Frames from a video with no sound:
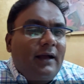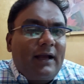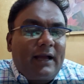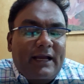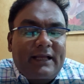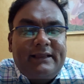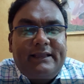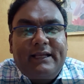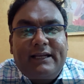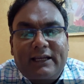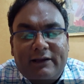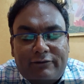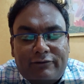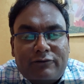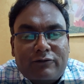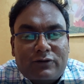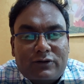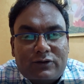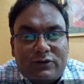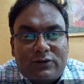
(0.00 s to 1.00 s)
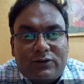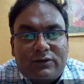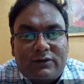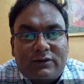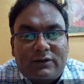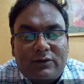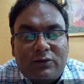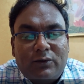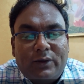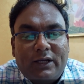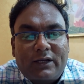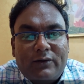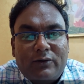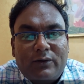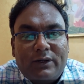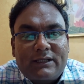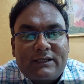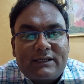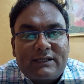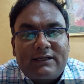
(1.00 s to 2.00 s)
and then of course you
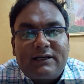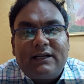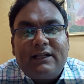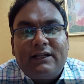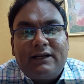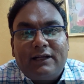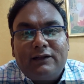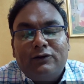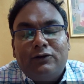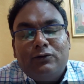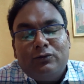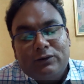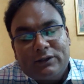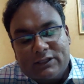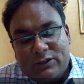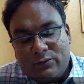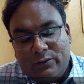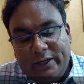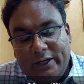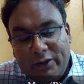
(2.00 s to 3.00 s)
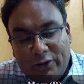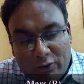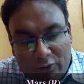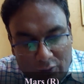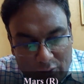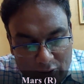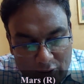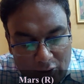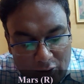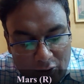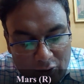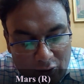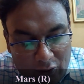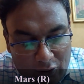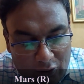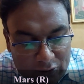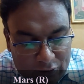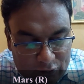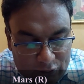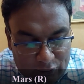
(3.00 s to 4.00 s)
can certainly run through this video
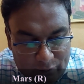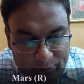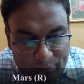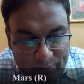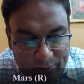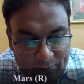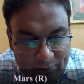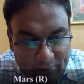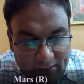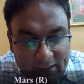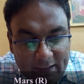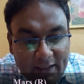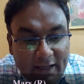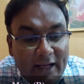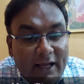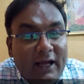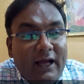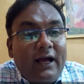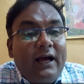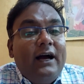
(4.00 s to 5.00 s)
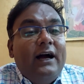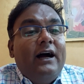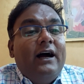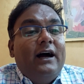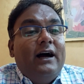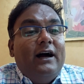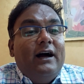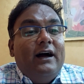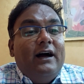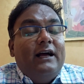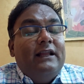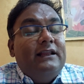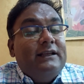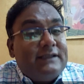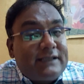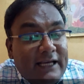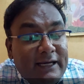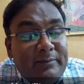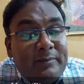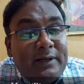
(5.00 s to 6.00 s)
also, right? At the
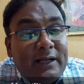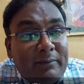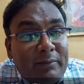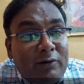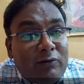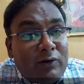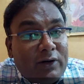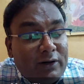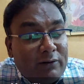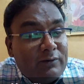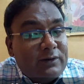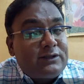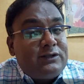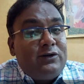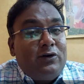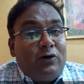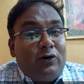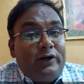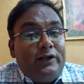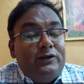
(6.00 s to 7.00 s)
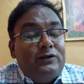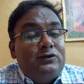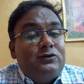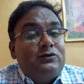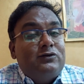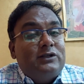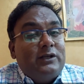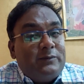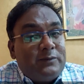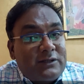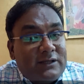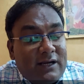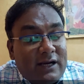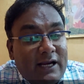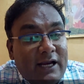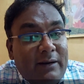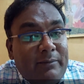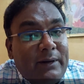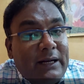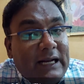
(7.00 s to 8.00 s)
same time, I would request the audience to
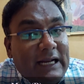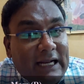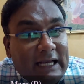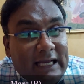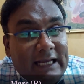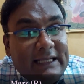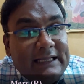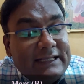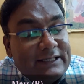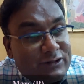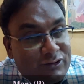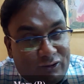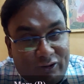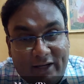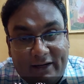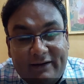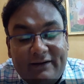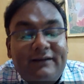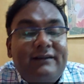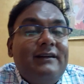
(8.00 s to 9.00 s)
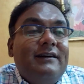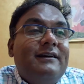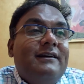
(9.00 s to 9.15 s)
subscribe and like this channel,